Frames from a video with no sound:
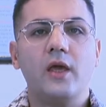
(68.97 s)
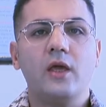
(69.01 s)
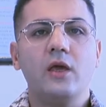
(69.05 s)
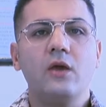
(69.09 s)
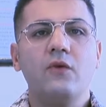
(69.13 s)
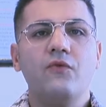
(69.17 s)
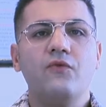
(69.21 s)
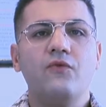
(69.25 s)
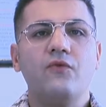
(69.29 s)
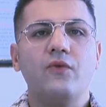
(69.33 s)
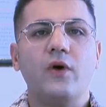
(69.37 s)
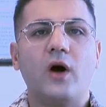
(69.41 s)

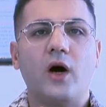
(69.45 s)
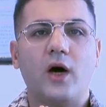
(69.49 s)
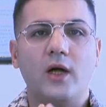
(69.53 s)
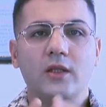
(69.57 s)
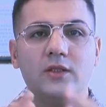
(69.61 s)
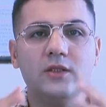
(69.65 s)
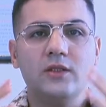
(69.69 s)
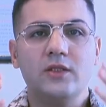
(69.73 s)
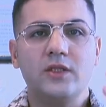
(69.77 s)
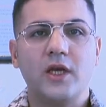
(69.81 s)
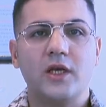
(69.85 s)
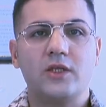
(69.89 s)
If
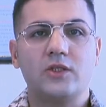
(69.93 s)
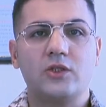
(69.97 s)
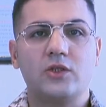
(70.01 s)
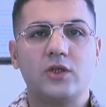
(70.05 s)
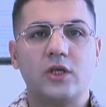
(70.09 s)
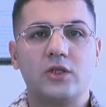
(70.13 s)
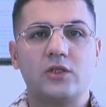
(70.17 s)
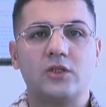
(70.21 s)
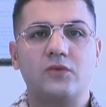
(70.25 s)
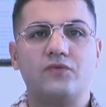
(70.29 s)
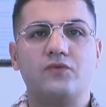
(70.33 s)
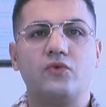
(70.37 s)

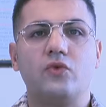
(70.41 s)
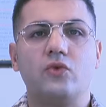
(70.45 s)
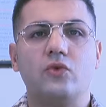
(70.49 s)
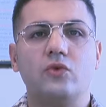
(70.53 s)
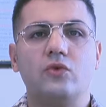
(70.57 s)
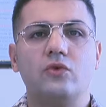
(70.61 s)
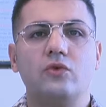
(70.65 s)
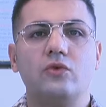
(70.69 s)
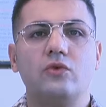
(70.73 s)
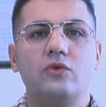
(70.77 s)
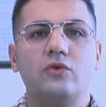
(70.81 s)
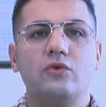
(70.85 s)

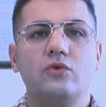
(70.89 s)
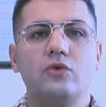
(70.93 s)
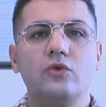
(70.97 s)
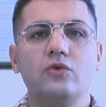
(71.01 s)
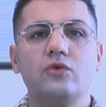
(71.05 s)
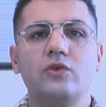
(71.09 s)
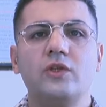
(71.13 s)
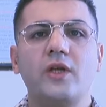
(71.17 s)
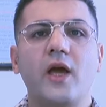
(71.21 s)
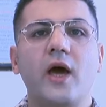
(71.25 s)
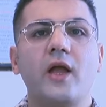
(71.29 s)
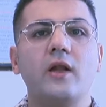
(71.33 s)
unsuccessful
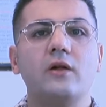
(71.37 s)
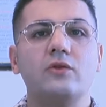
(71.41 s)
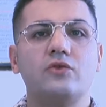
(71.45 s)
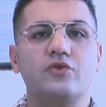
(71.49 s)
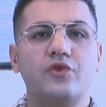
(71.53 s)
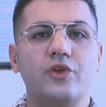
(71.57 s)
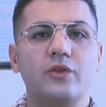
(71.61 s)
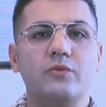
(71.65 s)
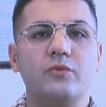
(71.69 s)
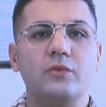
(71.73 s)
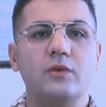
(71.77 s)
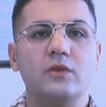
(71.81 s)
root canal
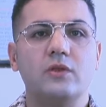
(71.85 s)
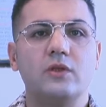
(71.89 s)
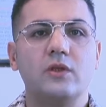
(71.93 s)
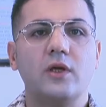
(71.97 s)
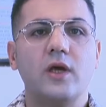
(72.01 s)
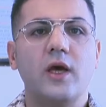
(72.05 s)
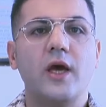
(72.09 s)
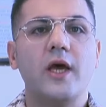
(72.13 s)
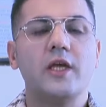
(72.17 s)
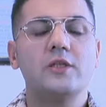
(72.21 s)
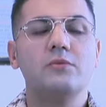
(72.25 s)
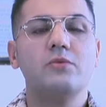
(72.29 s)
treatment
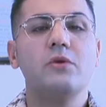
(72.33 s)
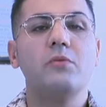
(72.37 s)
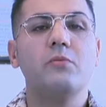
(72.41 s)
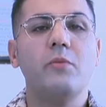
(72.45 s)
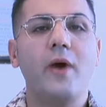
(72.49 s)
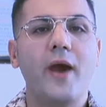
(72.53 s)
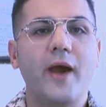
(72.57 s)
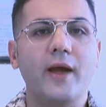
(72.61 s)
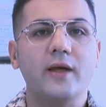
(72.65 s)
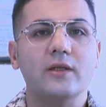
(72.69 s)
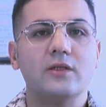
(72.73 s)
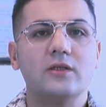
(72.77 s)
has been
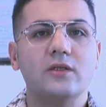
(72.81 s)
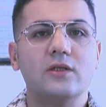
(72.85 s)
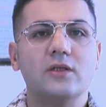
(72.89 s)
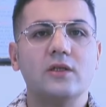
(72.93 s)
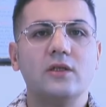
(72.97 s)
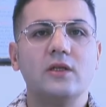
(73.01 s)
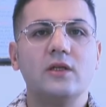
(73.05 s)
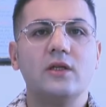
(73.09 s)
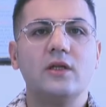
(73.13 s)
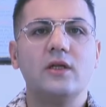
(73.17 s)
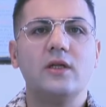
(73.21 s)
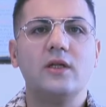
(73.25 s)
made,
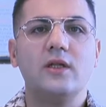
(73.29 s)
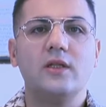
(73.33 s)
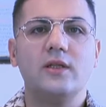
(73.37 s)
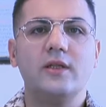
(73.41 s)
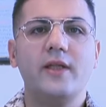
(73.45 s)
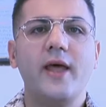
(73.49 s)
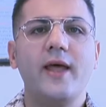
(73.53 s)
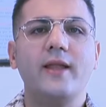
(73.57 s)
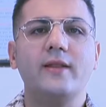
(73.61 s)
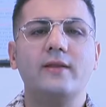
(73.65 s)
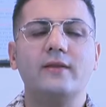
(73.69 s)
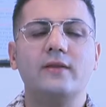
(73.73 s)

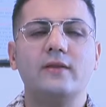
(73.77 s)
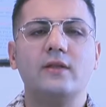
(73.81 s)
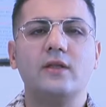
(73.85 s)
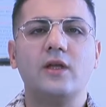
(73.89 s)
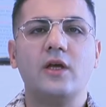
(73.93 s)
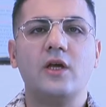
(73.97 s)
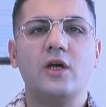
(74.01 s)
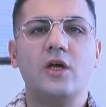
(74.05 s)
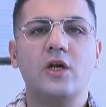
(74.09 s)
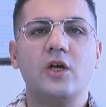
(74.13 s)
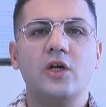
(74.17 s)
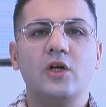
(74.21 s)
then
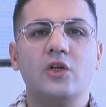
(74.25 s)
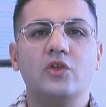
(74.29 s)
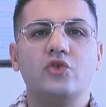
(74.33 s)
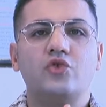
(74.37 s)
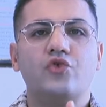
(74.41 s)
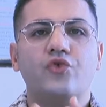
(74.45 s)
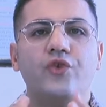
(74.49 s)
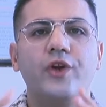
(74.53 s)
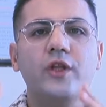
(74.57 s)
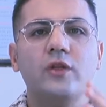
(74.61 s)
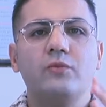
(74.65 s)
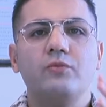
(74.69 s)

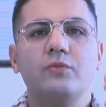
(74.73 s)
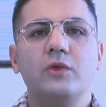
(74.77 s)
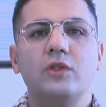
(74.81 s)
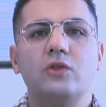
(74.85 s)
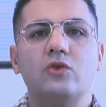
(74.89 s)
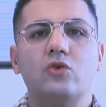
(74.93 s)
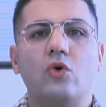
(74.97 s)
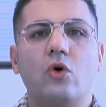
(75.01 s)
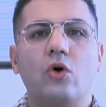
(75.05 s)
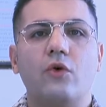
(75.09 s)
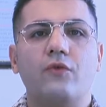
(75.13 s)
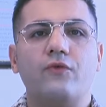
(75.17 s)

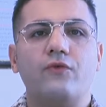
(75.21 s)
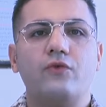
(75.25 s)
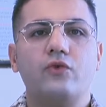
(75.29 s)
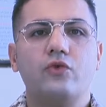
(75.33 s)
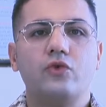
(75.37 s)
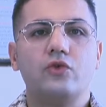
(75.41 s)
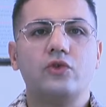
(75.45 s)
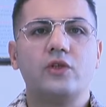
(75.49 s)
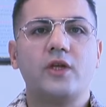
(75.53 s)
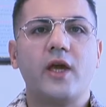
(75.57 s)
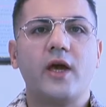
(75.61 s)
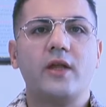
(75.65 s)
treatment of
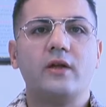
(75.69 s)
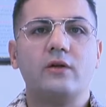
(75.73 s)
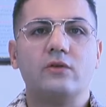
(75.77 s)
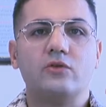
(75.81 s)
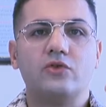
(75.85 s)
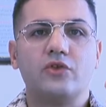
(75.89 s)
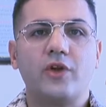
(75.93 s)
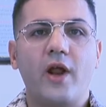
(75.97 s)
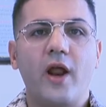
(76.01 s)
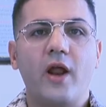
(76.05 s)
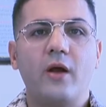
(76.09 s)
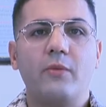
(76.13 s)
root canal
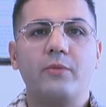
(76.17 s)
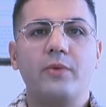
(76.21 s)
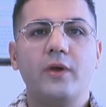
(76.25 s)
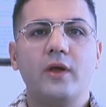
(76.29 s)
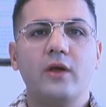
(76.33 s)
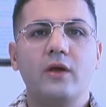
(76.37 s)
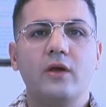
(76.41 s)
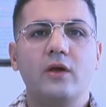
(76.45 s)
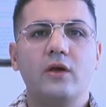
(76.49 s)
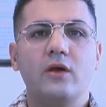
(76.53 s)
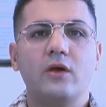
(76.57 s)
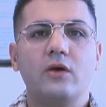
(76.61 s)

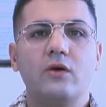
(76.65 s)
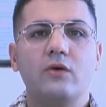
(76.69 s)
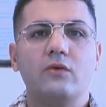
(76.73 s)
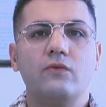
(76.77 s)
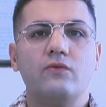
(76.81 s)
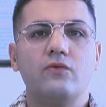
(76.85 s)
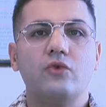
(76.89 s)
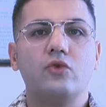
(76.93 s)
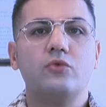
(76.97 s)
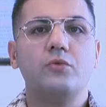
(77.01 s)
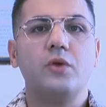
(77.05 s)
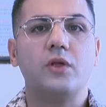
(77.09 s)
therapy
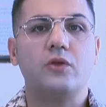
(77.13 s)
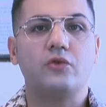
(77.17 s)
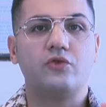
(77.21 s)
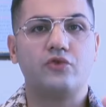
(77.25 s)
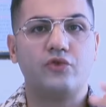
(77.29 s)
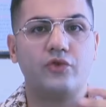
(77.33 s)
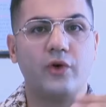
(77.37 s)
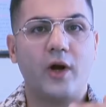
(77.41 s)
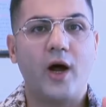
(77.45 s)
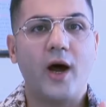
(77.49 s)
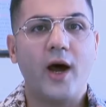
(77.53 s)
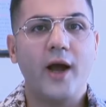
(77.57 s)
will be
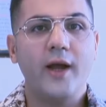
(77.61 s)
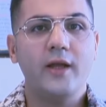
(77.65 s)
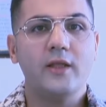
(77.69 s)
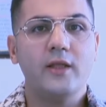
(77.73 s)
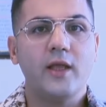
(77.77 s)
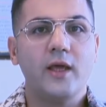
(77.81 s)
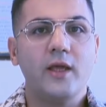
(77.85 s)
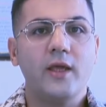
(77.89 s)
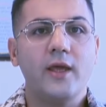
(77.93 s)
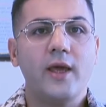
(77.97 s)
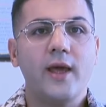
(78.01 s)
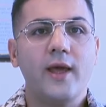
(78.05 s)
tried
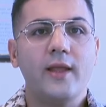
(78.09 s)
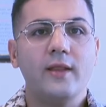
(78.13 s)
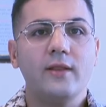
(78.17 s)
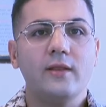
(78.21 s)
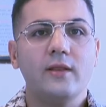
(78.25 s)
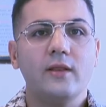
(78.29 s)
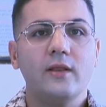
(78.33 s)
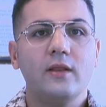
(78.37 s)
again